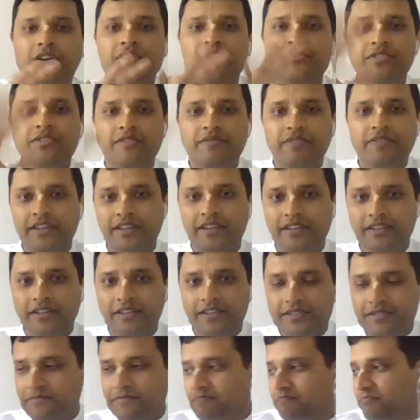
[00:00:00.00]
100
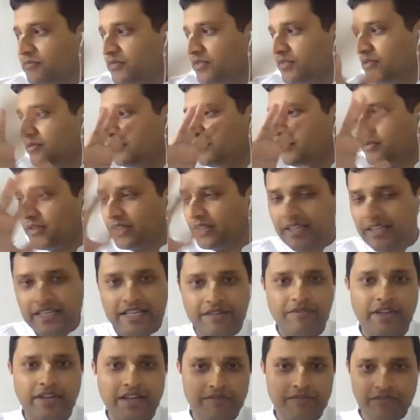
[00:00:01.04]
fingers can
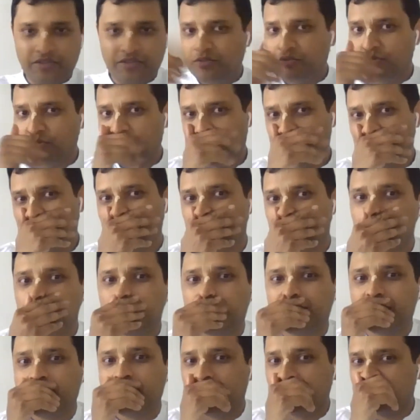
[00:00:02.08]
never, ever do that.
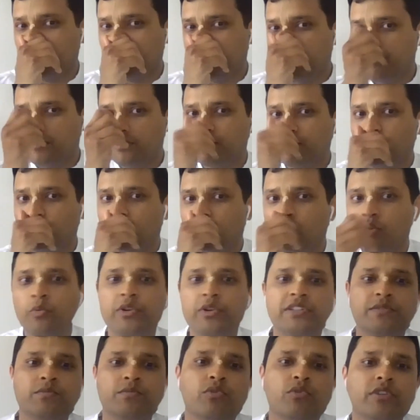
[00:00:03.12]
So he was
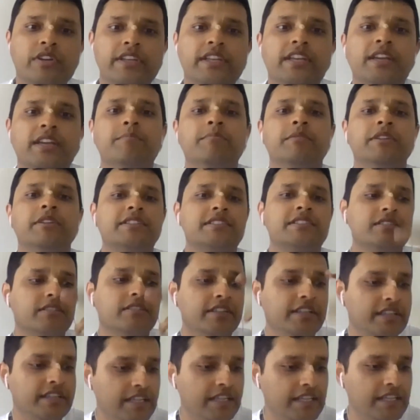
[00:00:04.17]
always warning him, but still
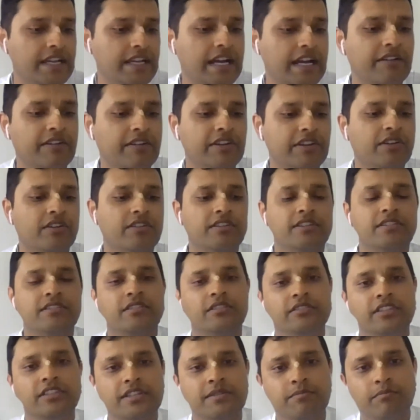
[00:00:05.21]
he carried on
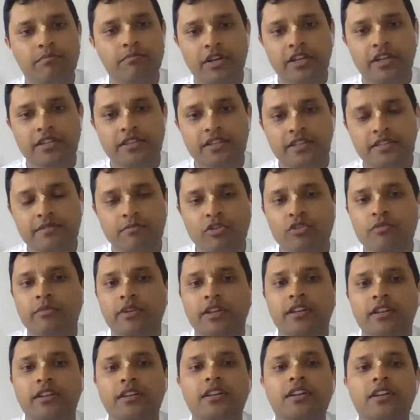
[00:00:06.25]
until this
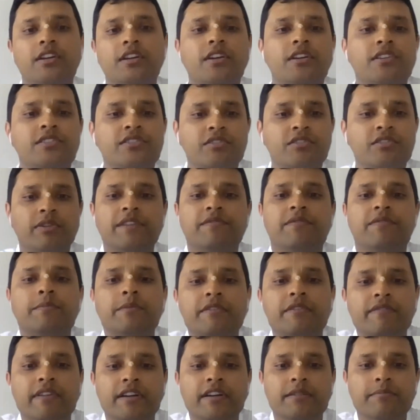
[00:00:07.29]
moment. So right from
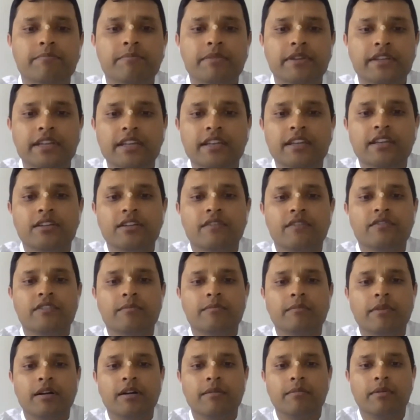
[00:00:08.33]
the very beginning of the
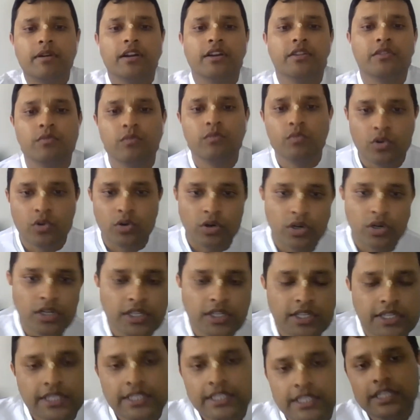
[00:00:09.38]
Mahabharata war,
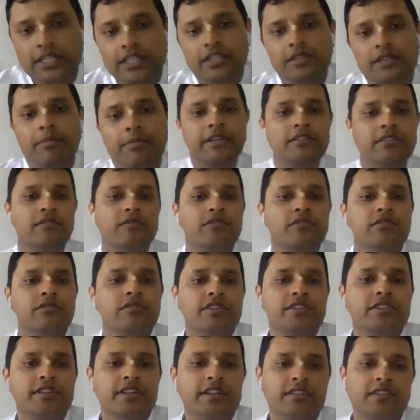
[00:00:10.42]
the Battle of
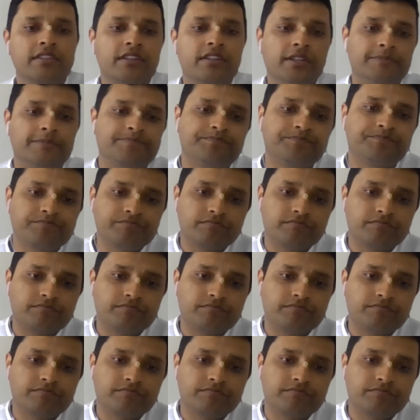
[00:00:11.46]
Kurukshetra,